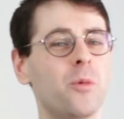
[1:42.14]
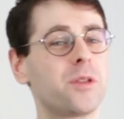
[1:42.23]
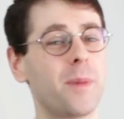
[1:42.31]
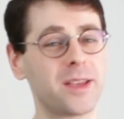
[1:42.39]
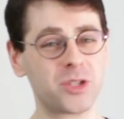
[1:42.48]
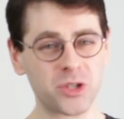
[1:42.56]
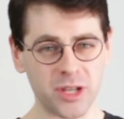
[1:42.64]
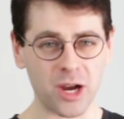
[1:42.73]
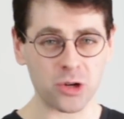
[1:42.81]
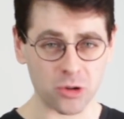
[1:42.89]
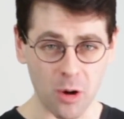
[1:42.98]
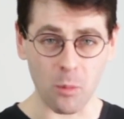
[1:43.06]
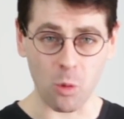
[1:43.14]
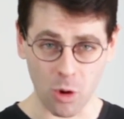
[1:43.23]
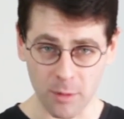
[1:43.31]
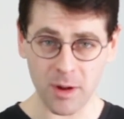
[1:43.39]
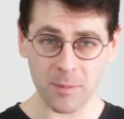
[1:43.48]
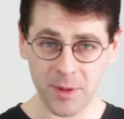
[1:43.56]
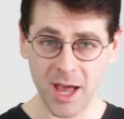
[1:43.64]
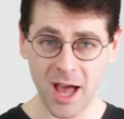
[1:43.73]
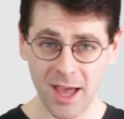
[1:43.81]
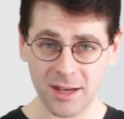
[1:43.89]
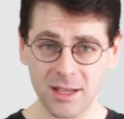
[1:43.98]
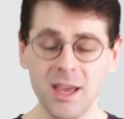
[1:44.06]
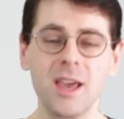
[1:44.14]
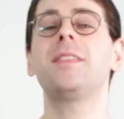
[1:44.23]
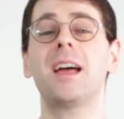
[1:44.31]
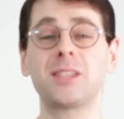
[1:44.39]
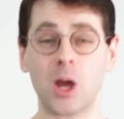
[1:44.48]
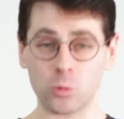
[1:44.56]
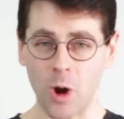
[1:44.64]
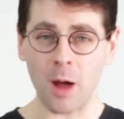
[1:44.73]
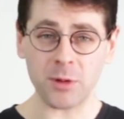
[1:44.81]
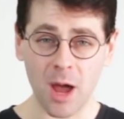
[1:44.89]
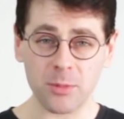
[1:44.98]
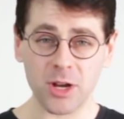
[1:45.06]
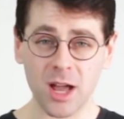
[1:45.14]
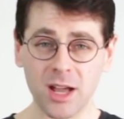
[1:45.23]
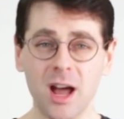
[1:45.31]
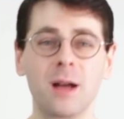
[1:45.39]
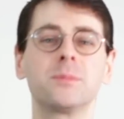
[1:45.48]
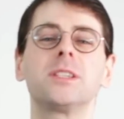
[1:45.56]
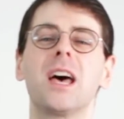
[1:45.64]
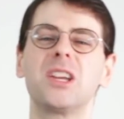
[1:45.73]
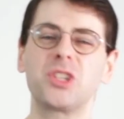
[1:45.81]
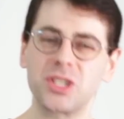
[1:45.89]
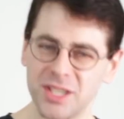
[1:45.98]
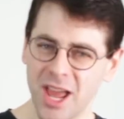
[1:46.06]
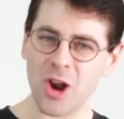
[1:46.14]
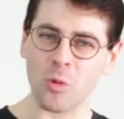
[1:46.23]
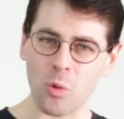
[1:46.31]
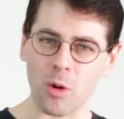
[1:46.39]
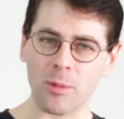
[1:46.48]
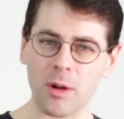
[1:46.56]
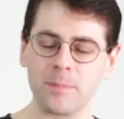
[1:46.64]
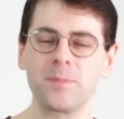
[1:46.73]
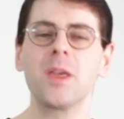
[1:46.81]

with my snare drum warm-up guide. That's at robknopper.com/snare warmup.